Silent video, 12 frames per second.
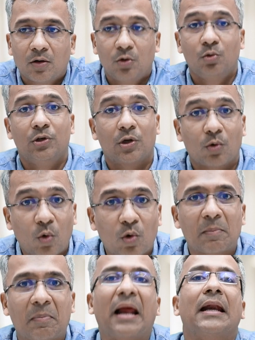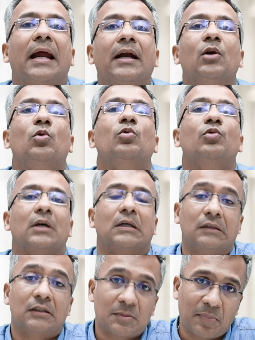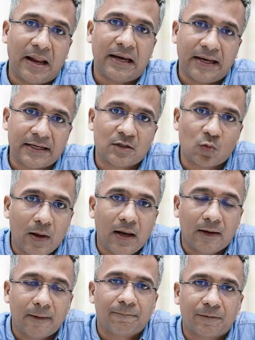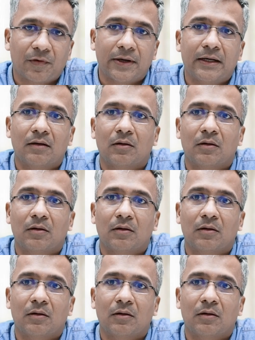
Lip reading: do your own plan and do others' plan as well, right?